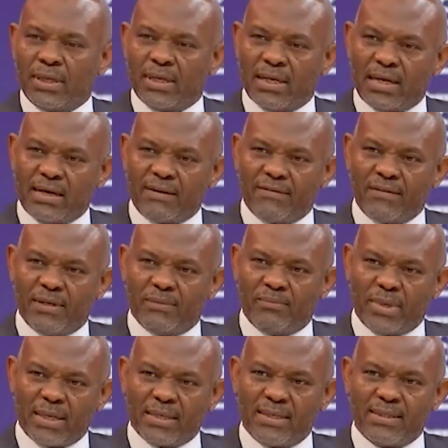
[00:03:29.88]
have the
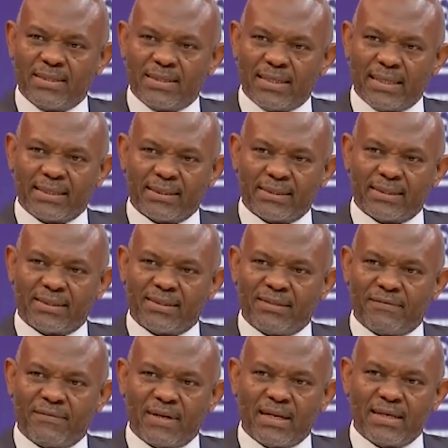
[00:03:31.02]
banking sector, the
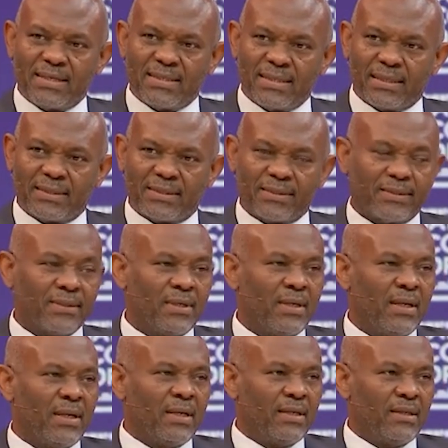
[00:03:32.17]
finance sector,
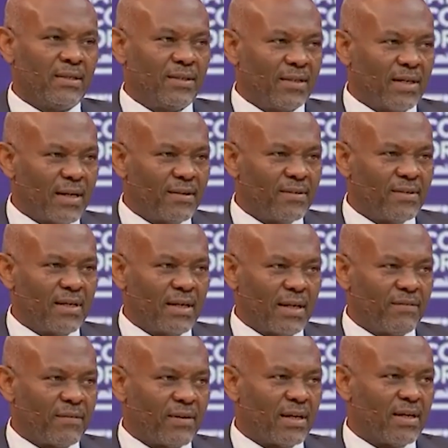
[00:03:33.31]
drives
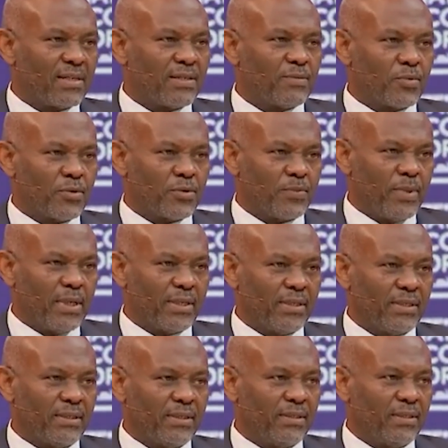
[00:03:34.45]
Africa's
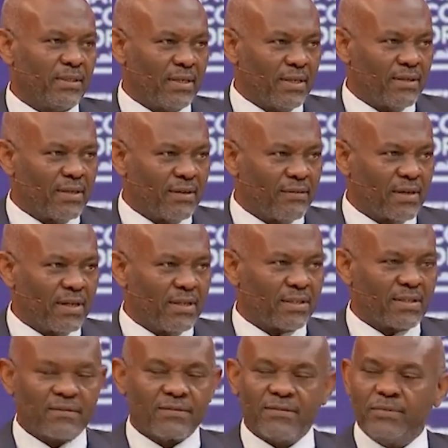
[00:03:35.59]
prosperity, drives Africa's
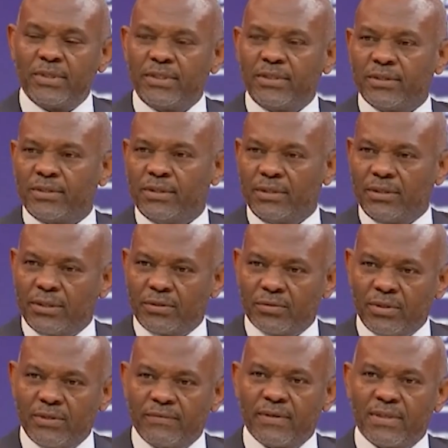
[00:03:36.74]
transformation in the
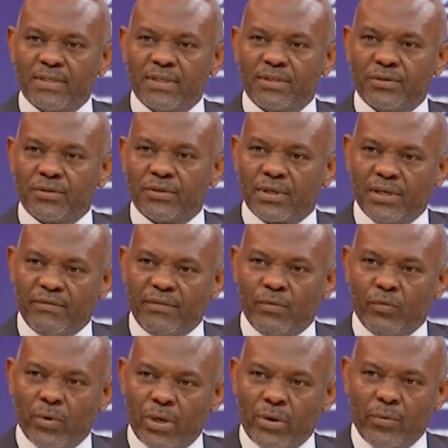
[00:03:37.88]
21st century,
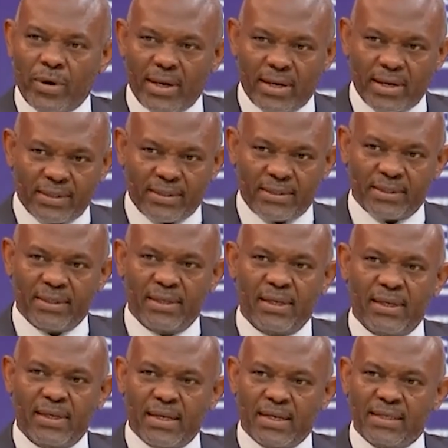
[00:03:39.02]
given where we're at
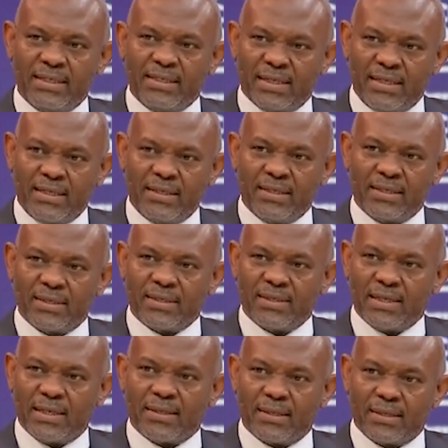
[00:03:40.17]
and the challenges
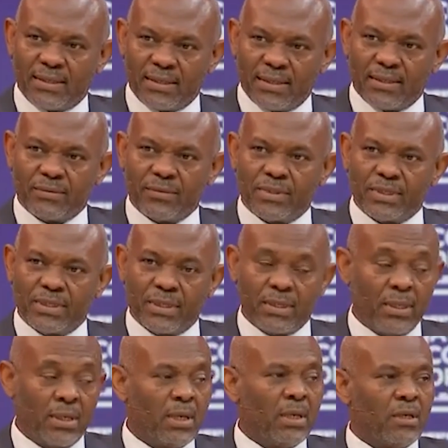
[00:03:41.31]
that we see.
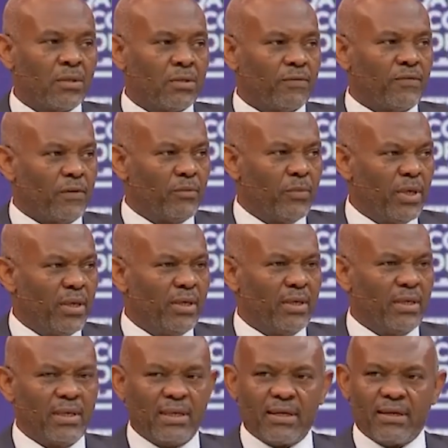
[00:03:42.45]
So for me,
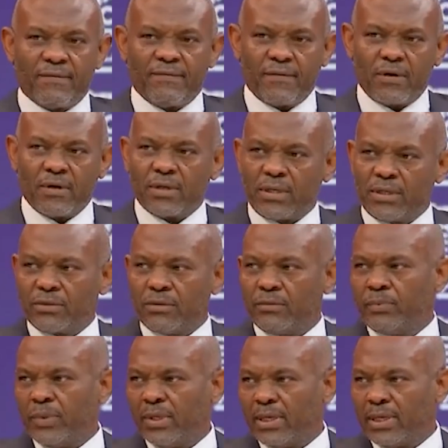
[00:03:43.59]
there are 4 critical
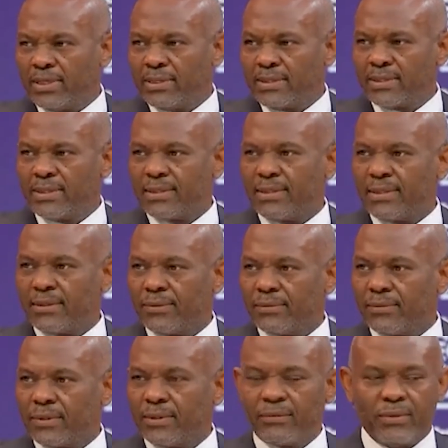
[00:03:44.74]
pillars
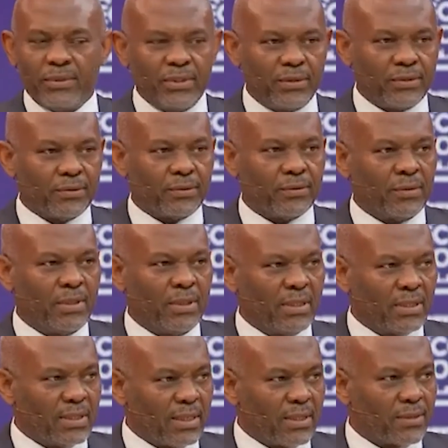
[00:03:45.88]
we need to
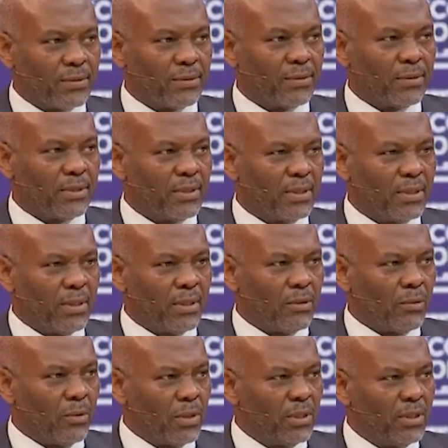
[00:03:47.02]
tackle.
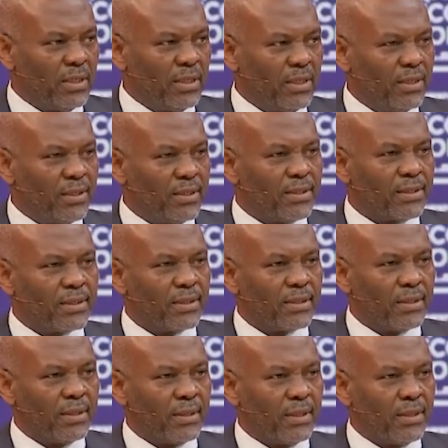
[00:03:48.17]
One is
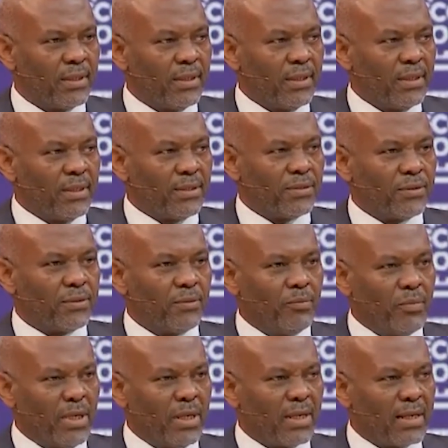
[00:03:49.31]
to
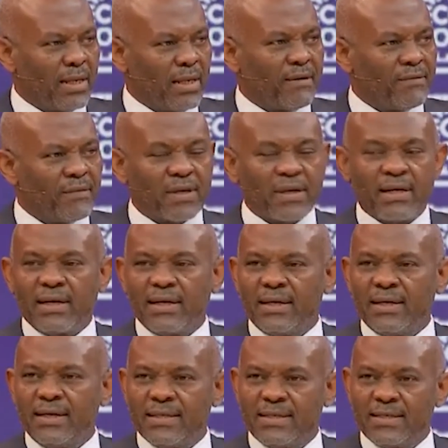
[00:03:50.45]
make Africa
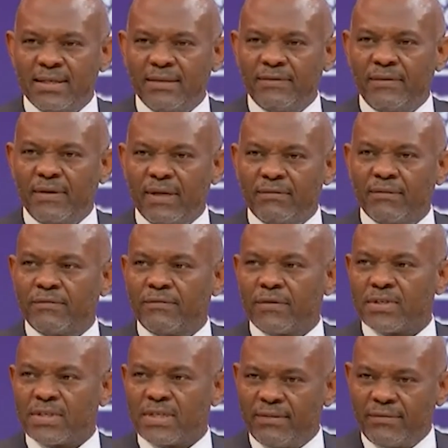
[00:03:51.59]
a safe haven for
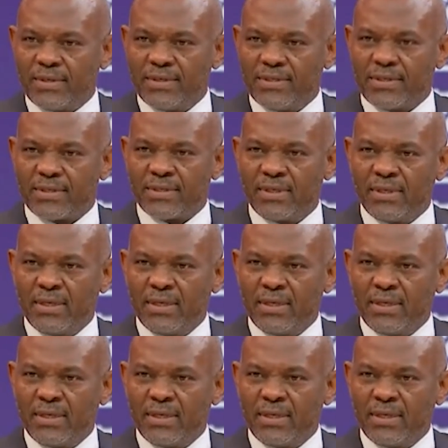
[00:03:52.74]
savings.